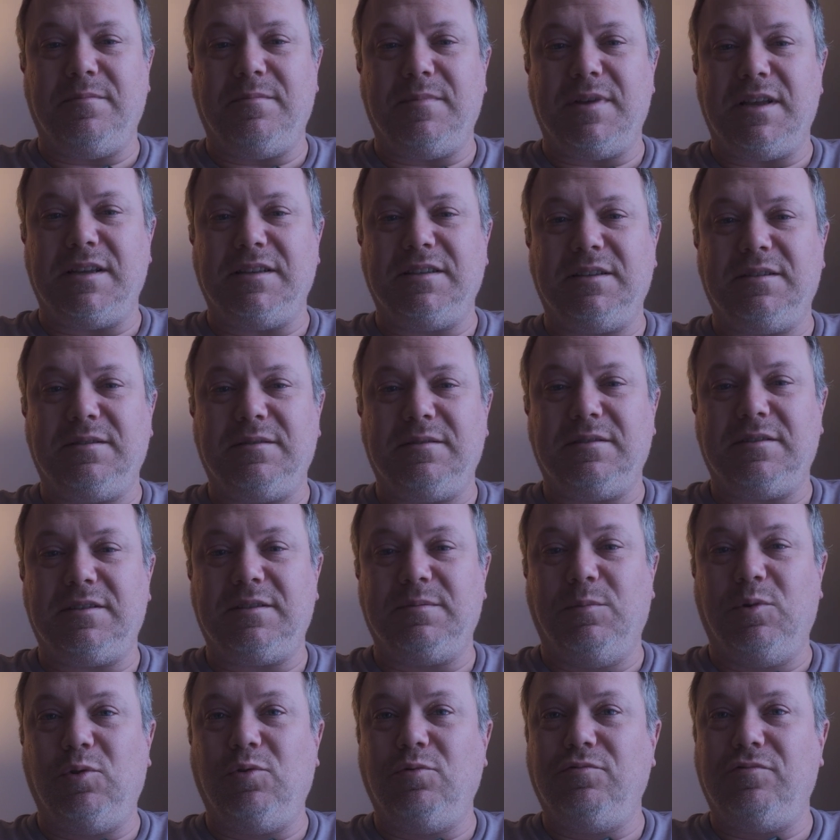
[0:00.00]

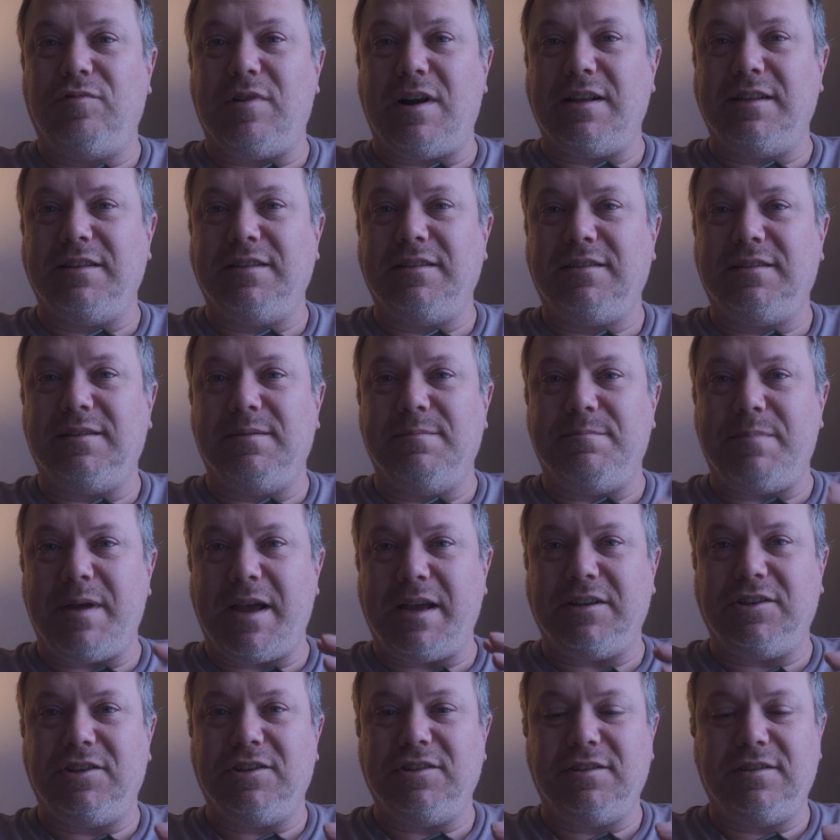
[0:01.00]
small runs and
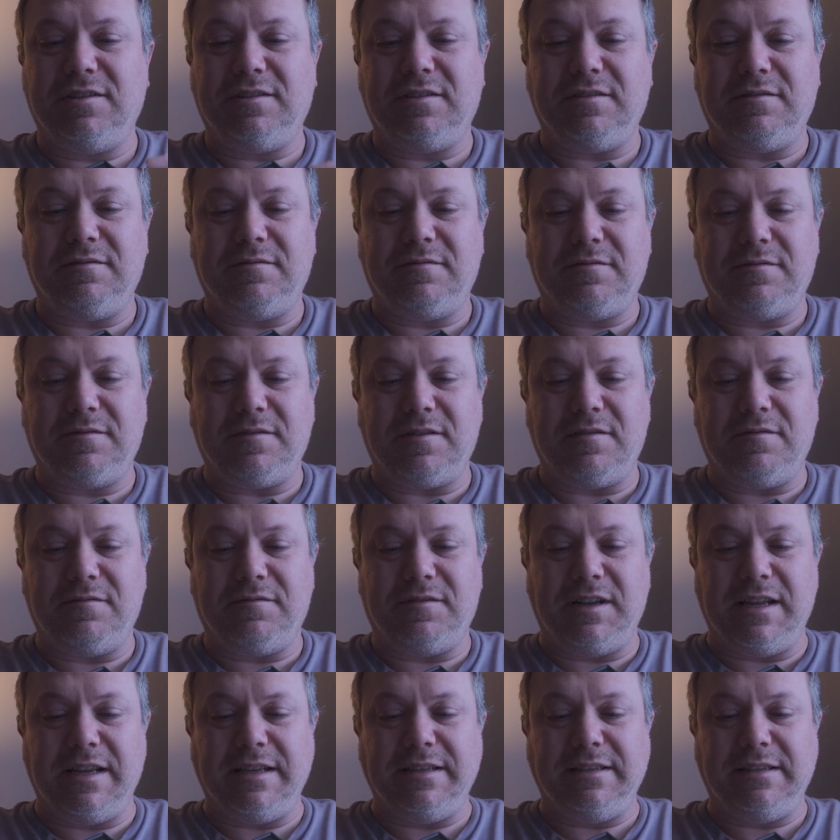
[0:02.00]
batches of
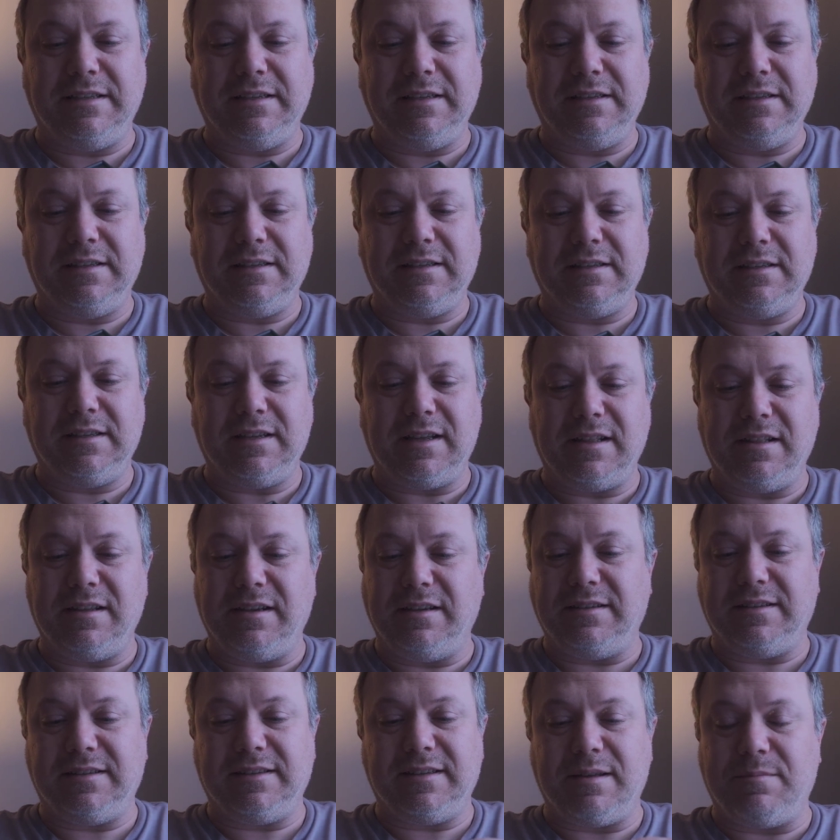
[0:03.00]
lenses. I
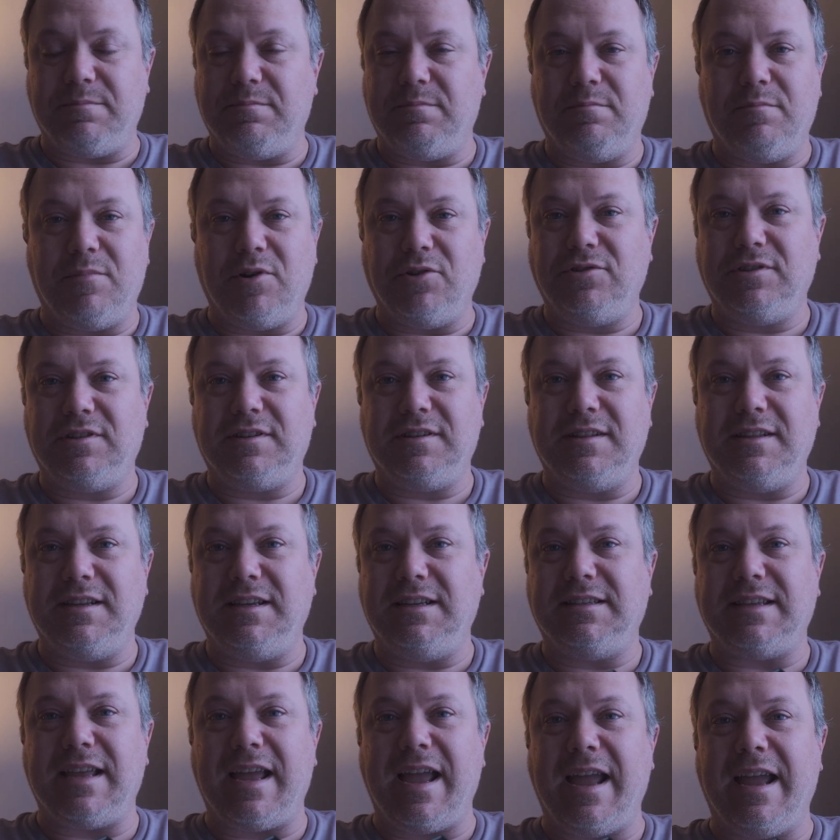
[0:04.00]
think most of
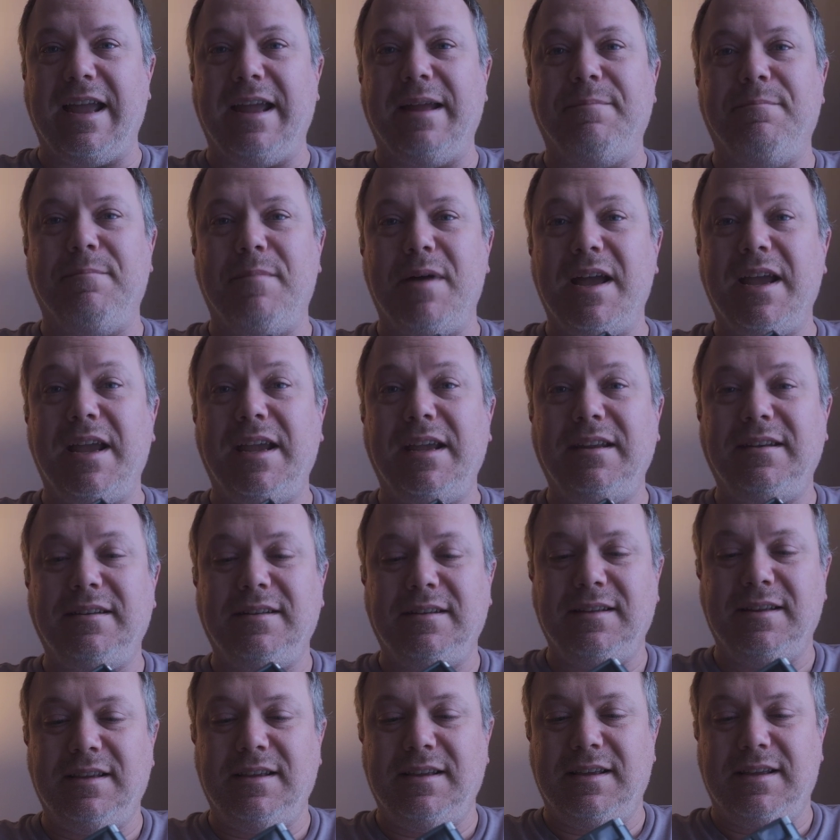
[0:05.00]
these are handmade
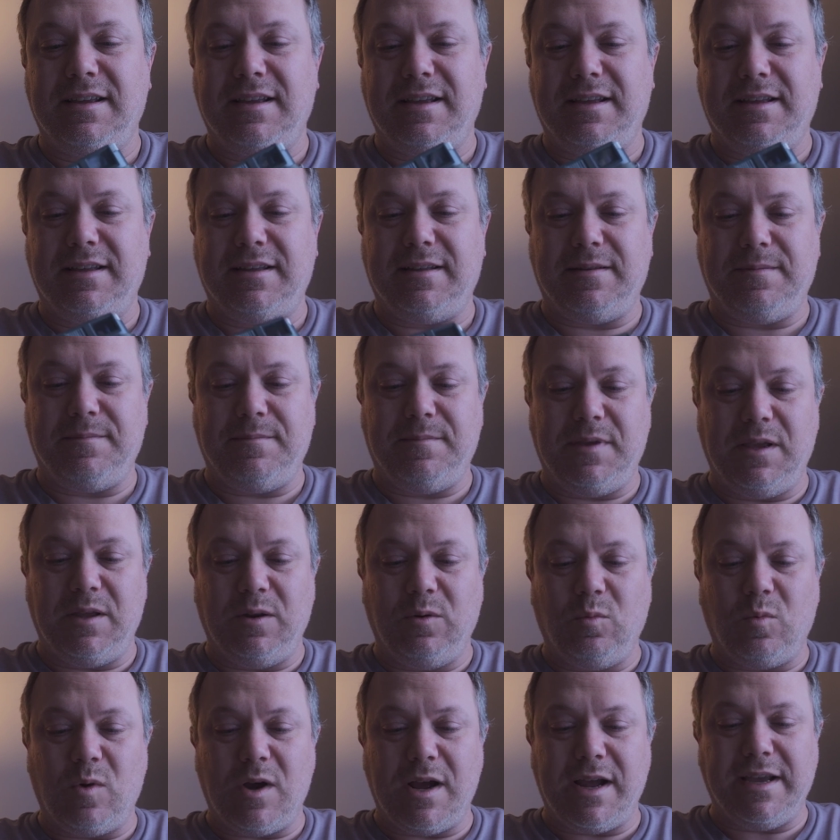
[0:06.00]

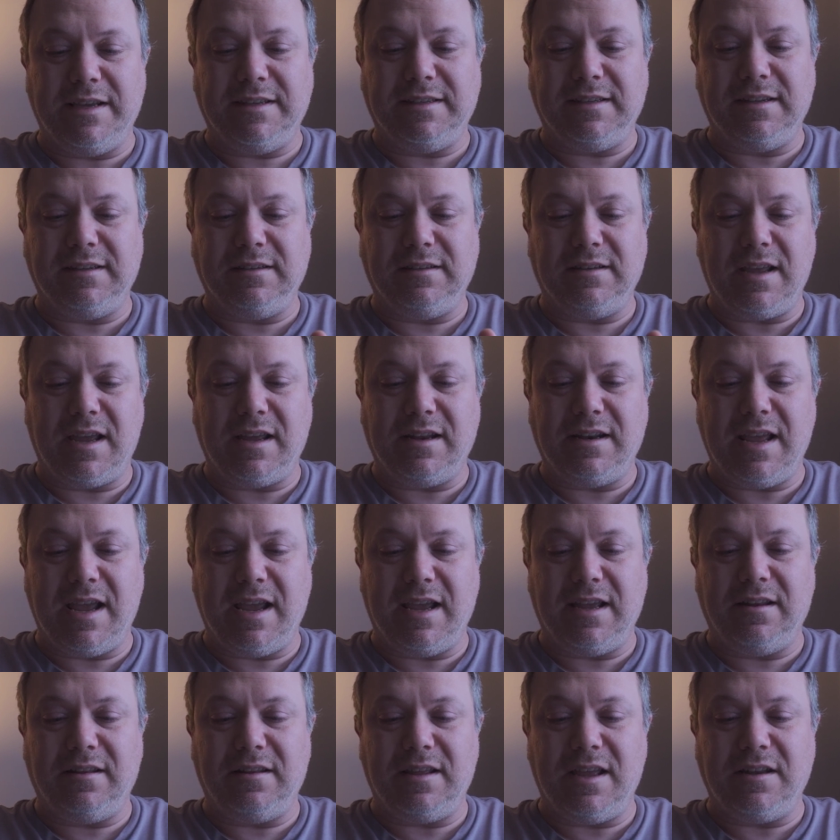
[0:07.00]
in ways
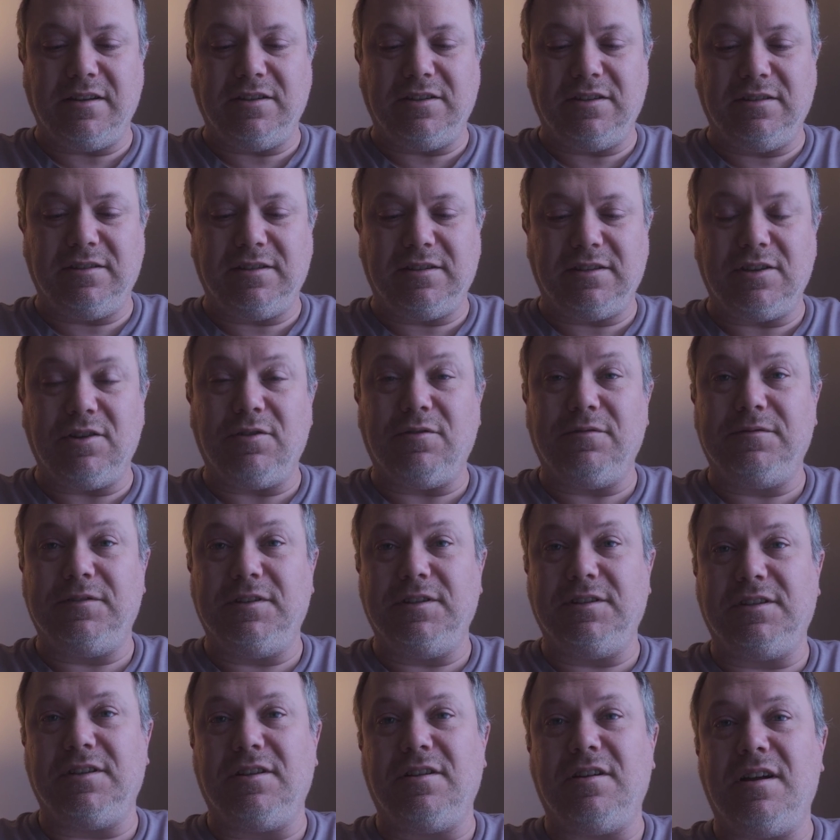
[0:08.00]
and
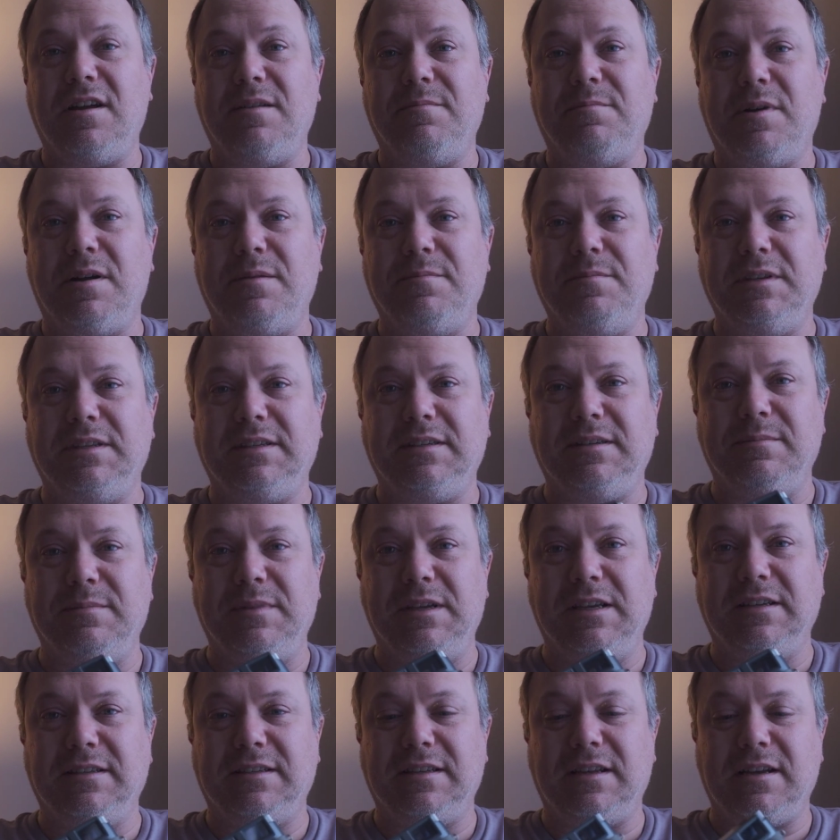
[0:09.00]
self-designed by Mr.
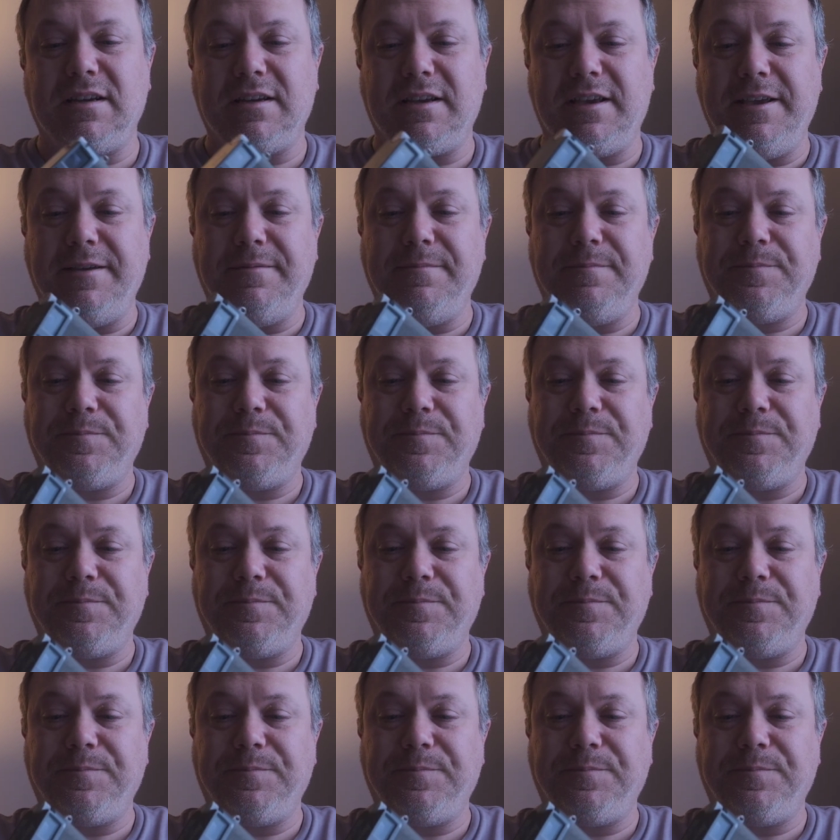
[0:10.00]
Miyazaki.